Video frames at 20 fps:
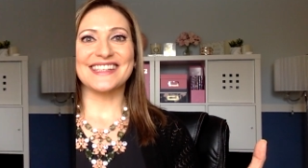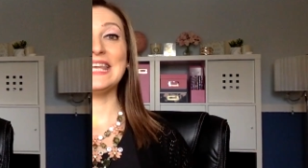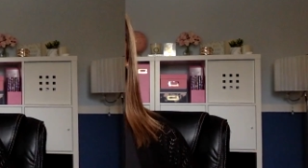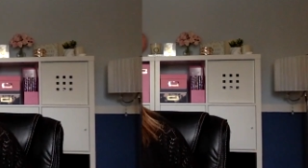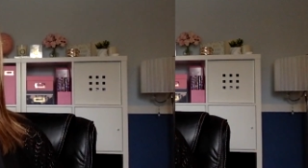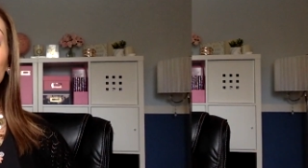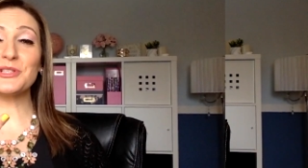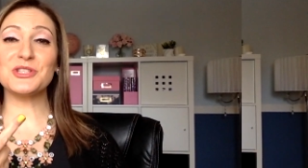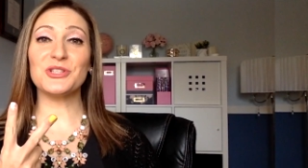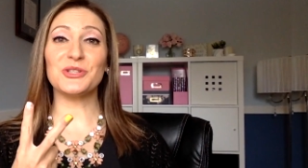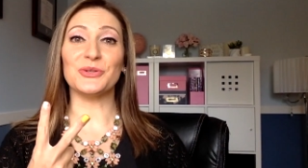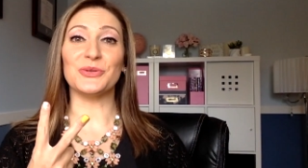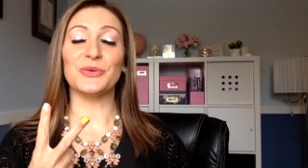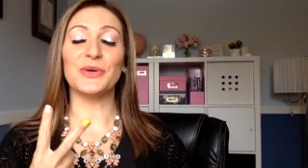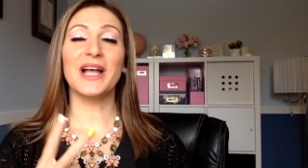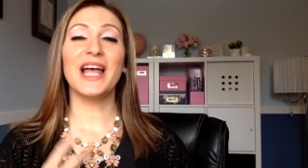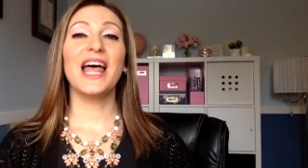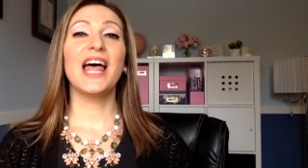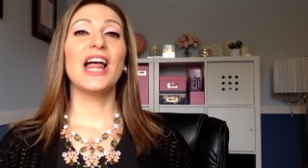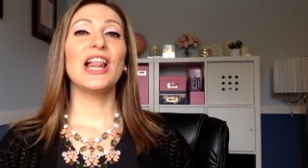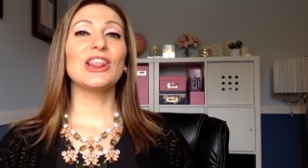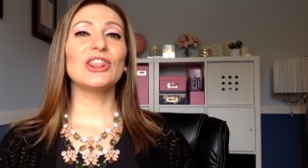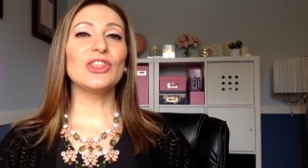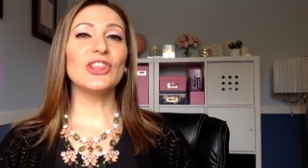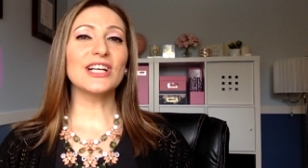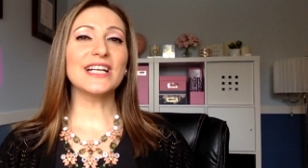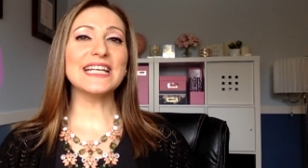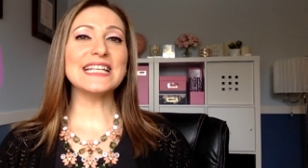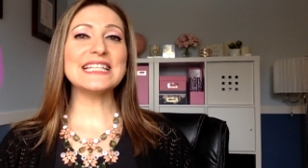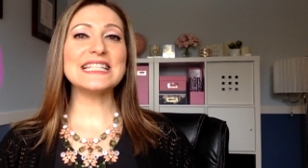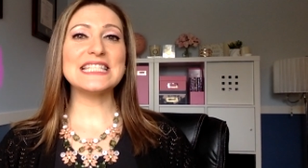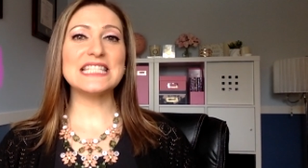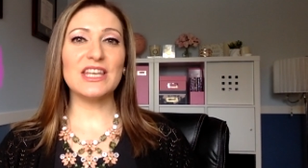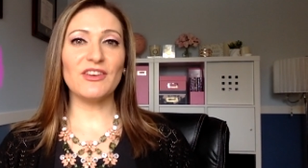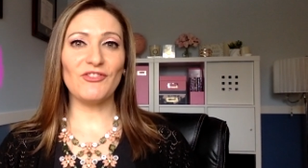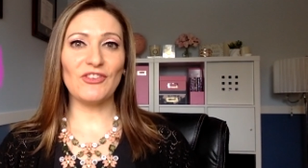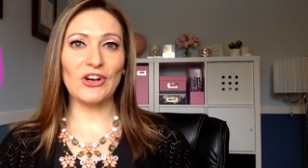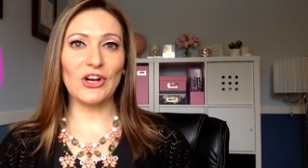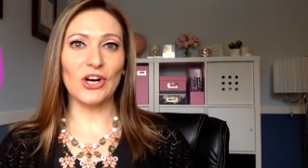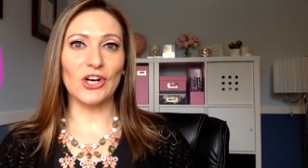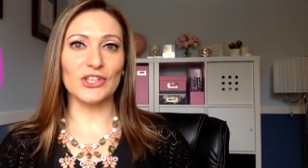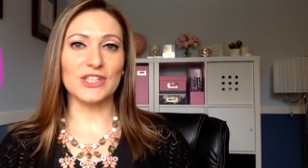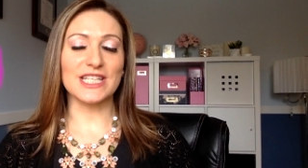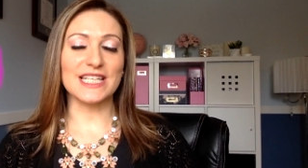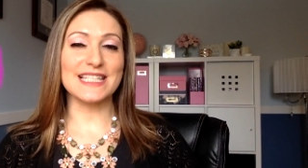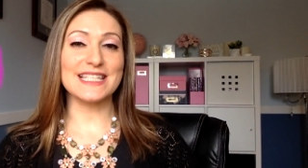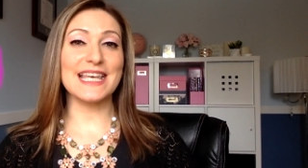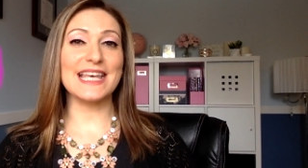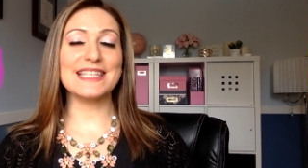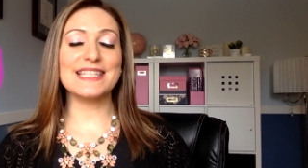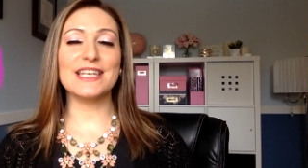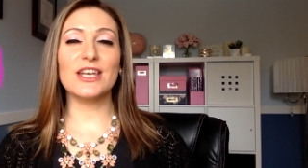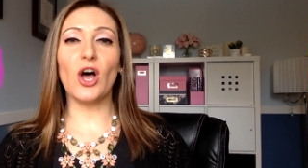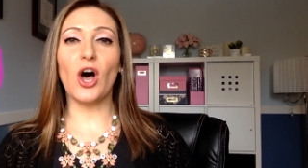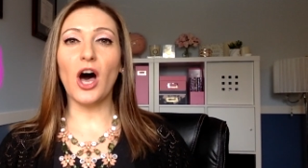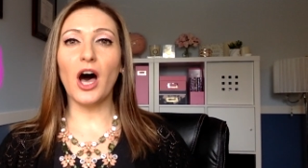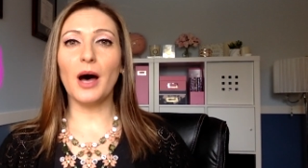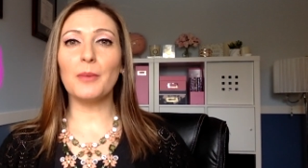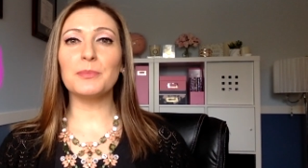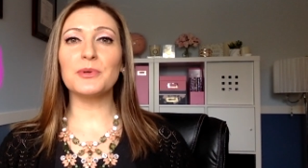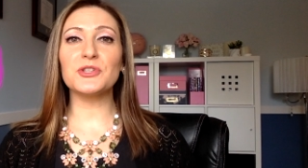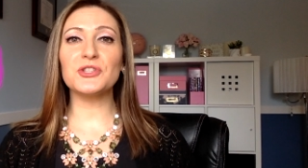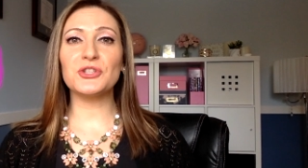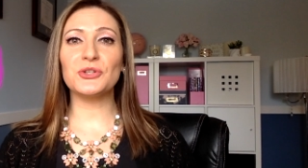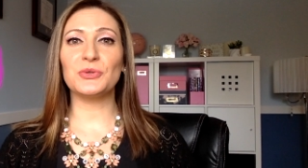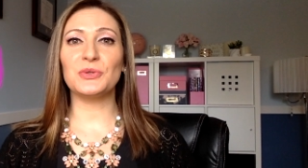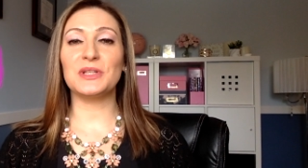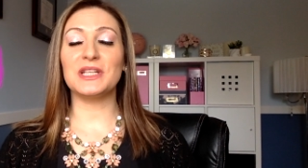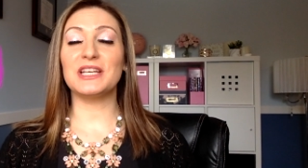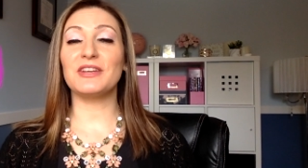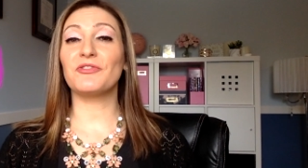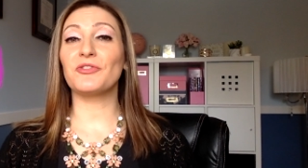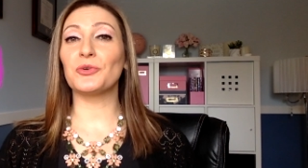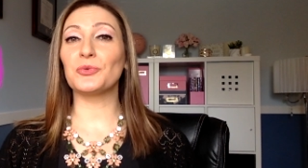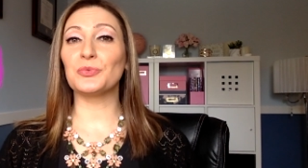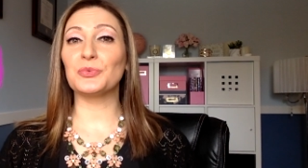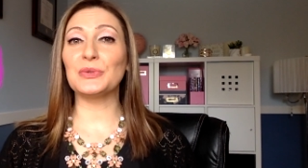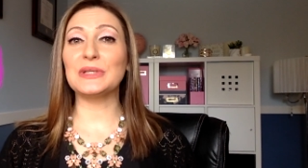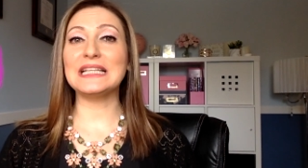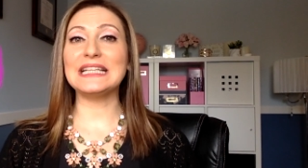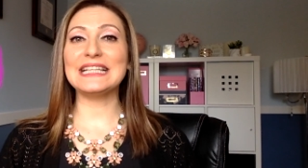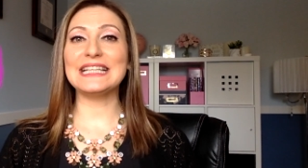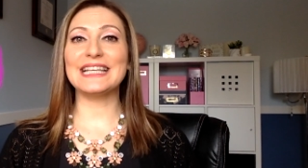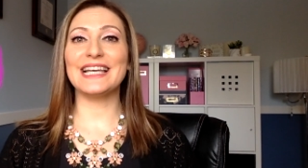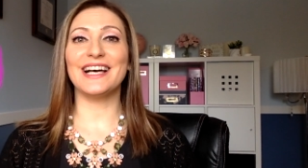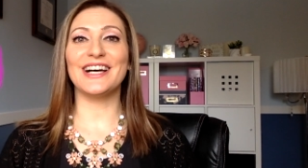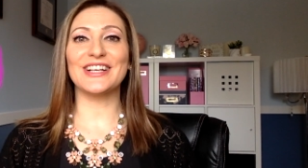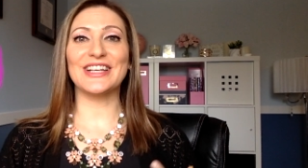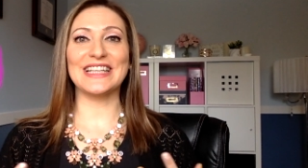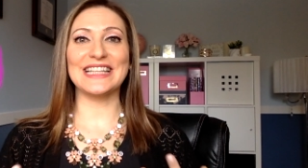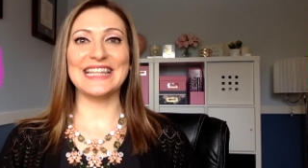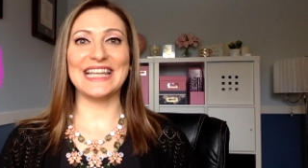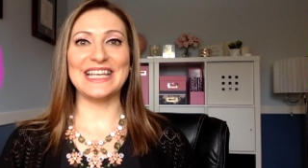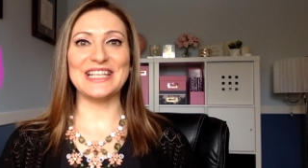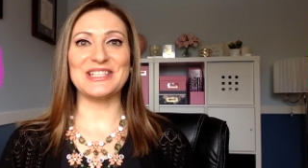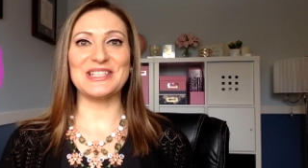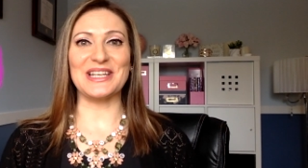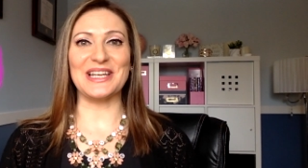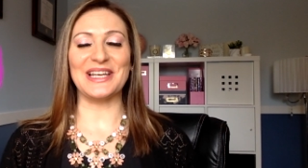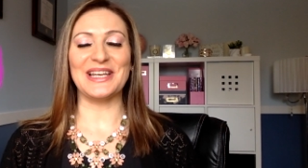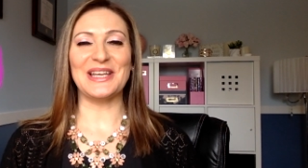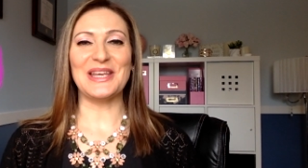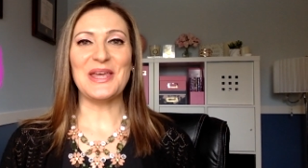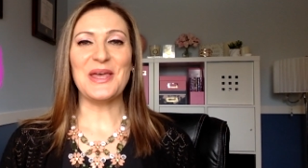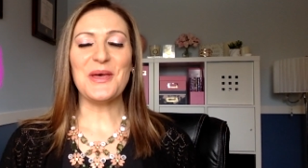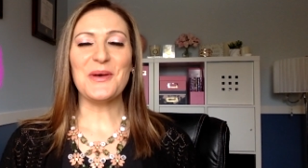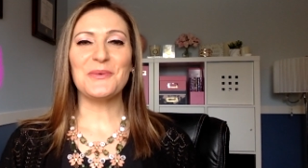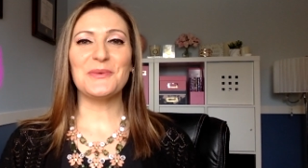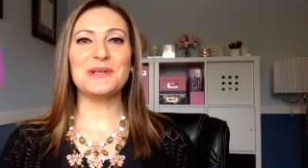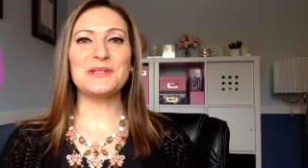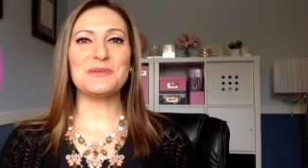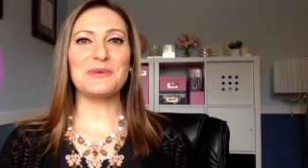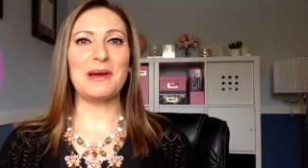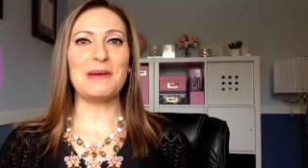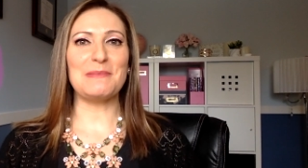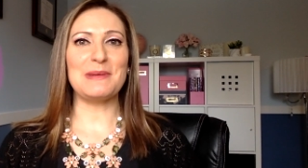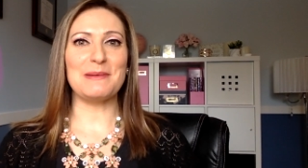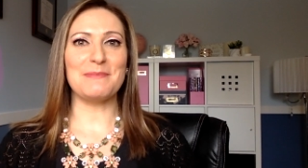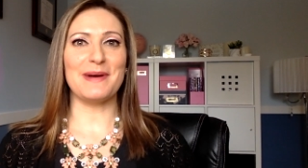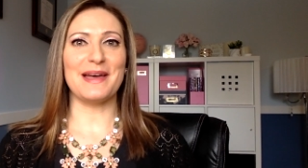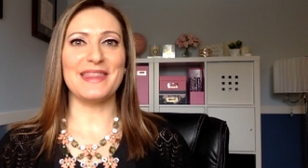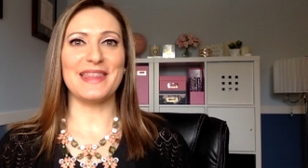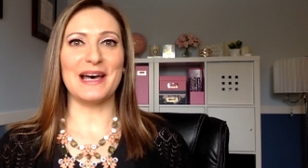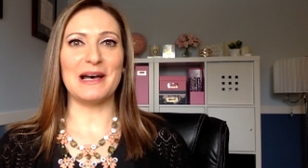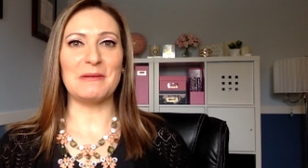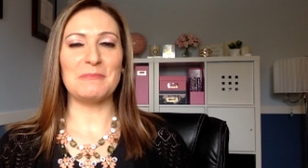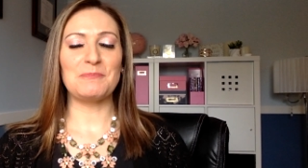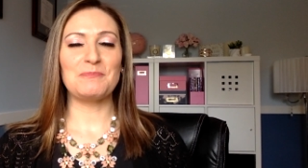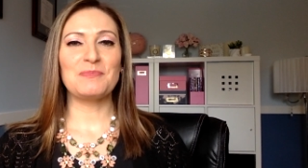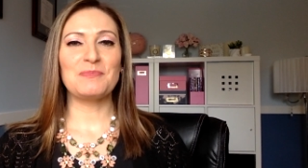Number two, Look at difficulties as an opportunity for recalculation. What do I mean by that?